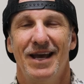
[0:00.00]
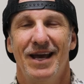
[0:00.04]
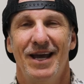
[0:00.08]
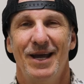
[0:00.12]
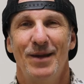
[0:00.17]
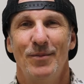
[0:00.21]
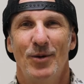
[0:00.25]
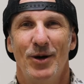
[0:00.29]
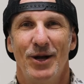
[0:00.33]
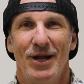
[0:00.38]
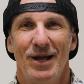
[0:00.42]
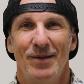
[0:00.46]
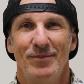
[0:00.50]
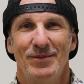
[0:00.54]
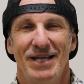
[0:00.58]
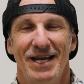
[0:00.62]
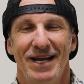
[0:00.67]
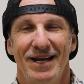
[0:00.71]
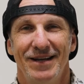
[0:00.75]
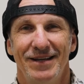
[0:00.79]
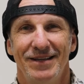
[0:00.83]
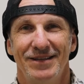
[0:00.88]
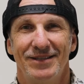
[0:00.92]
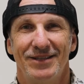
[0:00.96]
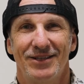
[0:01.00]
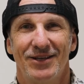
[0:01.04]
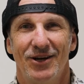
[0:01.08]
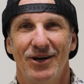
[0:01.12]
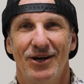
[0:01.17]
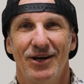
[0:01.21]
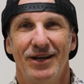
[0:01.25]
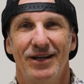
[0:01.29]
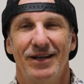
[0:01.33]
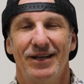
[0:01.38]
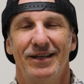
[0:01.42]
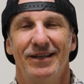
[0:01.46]
Hey, my name's Andy
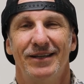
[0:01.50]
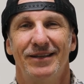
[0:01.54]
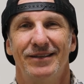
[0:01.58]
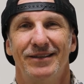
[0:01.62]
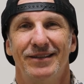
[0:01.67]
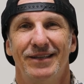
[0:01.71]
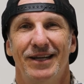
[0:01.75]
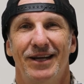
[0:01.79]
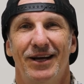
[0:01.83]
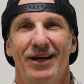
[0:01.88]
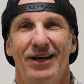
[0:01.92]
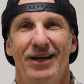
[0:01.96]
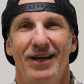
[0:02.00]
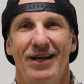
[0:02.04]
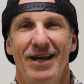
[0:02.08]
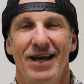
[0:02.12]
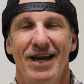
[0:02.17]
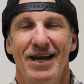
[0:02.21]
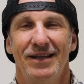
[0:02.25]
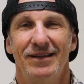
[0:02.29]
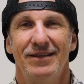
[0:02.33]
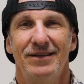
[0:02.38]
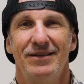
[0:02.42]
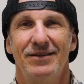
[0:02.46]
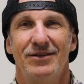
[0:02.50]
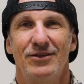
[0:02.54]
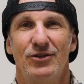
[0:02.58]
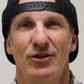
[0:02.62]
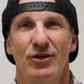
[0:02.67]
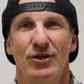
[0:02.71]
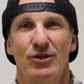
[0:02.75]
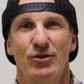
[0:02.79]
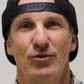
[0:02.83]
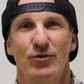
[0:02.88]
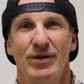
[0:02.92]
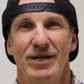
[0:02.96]
Scott. I had
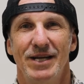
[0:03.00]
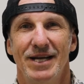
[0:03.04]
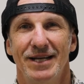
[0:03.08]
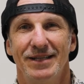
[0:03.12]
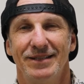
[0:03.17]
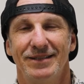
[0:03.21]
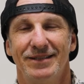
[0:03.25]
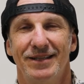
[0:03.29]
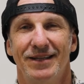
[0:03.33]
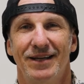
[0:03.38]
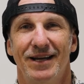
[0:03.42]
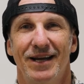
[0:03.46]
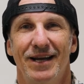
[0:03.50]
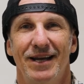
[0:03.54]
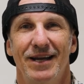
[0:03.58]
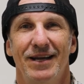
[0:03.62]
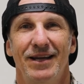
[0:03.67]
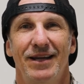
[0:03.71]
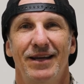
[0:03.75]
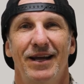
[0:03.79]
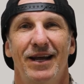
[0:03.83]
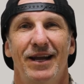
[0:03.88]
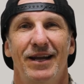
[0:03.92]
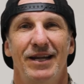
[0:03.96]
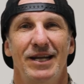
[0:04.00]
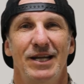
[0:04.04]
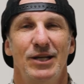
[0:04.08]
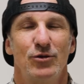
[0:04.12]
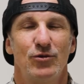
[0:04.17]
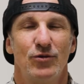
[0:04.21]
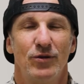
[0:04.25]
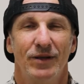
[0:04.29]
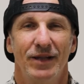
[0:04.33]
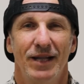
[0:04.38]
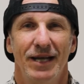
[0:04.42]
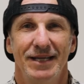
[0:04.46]
surgery yesterday, had
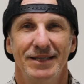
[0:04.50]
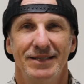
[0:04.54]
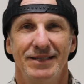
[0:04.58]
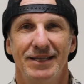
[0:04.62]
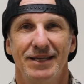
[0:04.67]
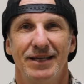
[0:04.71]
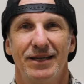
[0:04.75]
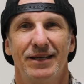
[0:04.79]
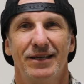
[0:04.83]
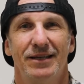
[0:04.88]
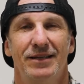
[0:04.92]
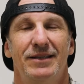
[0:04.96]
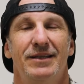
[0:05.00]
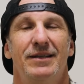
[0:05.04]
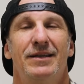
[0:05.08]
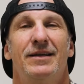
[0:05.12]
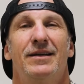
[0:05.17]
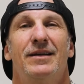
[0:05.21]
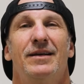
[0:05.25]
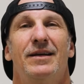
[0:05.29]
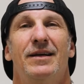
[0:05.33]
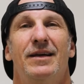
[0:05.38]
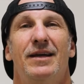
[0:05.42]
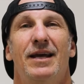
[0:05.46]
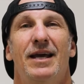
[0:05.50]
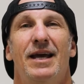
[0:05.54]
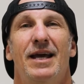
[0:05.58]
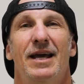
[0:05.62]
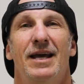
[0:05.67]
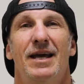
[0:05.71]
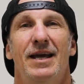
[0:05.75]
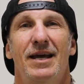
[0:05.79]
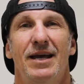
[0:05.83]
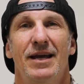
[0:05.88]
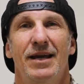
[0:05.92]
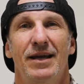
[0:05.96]
IntraLASIK,
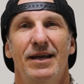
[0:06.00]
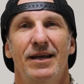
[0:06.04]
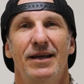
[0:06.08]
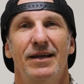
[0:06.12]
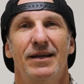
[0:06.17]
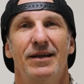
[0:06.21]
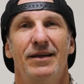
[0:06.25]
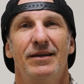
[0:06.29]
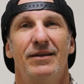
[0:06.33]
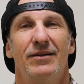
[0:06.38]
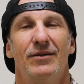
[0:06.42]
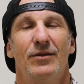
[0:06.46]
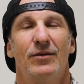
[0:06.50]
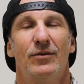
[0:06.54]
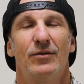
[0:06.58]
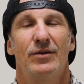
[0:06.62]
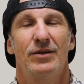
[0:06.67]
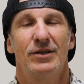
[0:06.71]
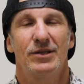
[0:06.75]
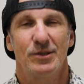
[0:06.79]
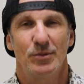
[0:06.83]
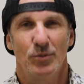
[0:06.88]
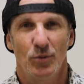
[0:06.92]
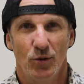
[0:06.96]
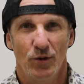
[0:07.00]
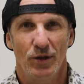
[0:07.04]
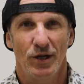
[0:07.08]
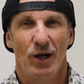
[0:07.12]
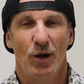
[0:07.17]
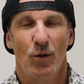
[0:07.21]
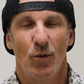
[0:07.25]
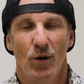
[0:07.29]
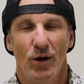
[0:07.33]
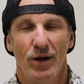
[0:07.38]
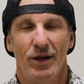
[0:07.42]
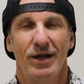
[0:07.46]
and this morning
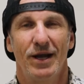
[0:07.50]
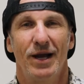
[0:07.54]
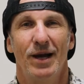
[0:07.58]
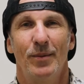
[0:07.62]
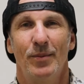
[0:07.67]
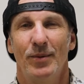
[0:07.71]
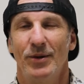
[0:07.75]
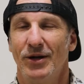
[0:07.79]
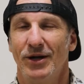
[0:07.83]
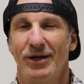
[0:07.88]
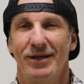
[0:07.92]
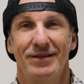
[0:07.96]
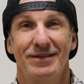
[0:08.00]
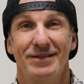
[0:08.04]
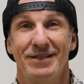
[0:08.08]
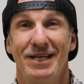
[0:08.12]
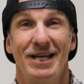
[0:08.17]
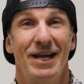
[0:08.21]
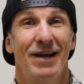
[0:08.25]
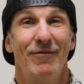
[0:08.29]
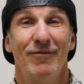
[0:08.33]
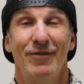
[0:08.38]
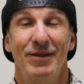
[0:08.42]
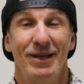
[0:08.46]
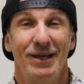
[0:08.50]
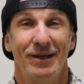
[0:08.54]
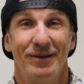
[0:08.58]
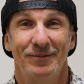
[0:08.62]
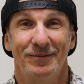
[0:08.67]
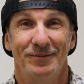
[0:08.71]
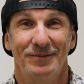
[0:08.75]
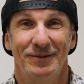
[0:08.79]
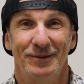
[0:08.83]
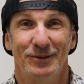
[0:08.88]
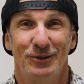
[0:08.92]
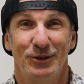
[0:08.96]
I woke up and I could see everything.
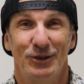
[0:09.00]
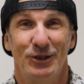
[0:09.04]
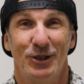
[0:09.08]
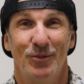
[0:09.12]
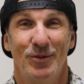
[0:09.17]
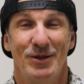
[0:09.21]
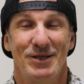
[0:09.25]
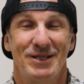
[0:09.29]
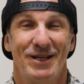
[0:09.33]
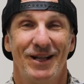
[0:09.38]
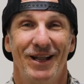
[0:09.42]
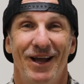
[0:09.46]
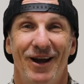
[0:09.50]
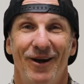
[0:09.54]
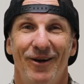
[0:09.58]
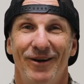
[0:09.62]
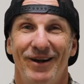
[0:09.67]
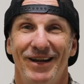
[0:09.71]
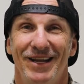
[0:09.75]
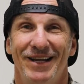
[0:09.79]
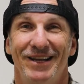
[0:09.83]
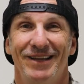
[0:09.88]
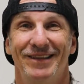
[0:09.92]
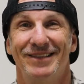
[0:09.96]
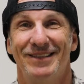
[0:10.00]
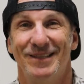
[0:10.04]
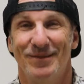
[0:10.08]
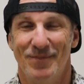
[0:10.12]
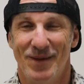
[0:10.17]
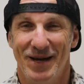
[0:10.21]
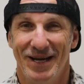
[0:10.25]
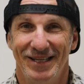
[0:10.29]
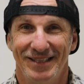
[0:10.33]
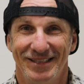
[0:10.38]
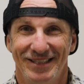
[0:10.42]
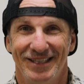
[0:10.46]
There was so much clarity, it's
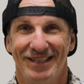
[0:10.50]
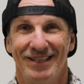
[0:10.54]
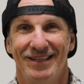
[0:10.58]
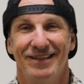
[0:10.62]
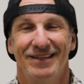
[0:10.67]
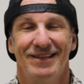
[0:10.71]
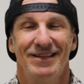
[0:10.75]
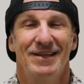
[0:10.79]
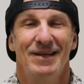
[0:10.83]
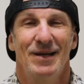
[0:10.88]
amazing.